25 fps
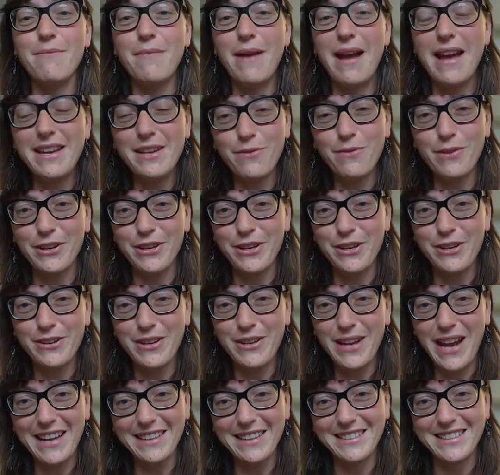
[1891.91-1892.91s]
anyone who
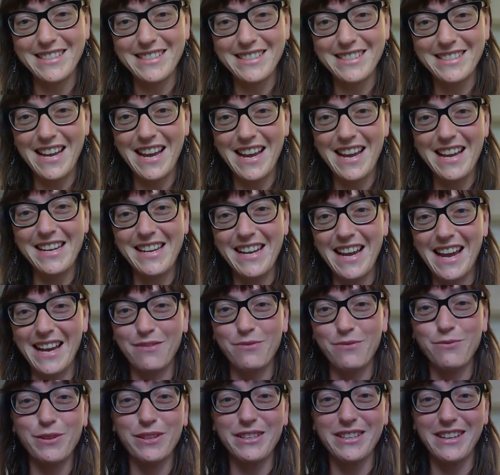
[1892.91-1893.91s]
can stay
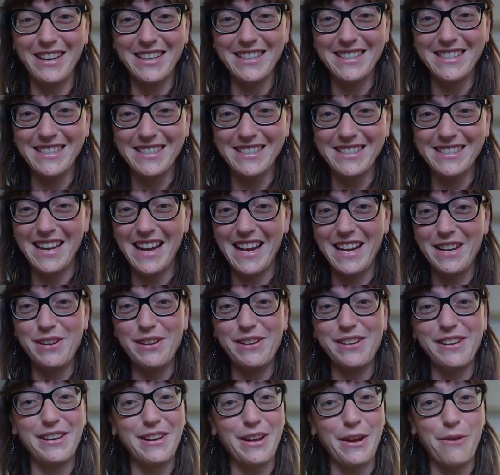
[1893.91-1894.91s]
and would like to stay,
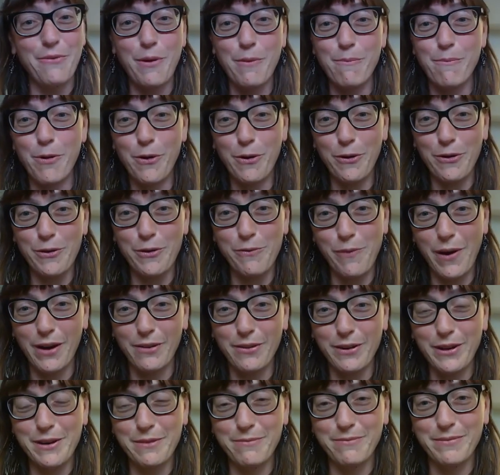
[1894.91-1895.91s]
we're more than
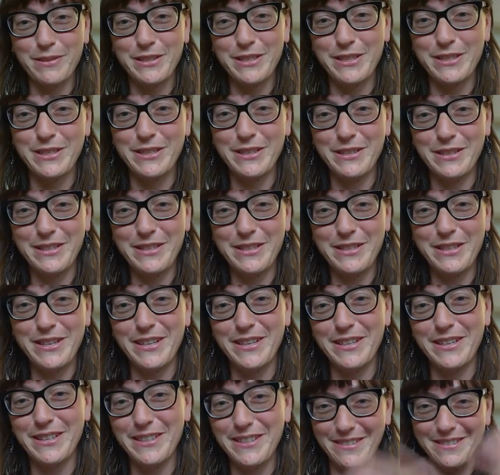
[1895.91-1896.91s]
welcome
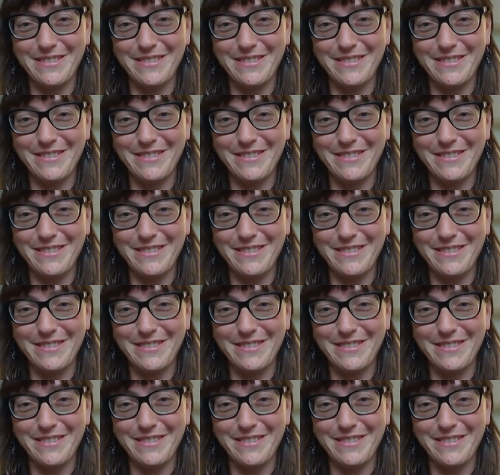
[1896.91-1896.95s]
to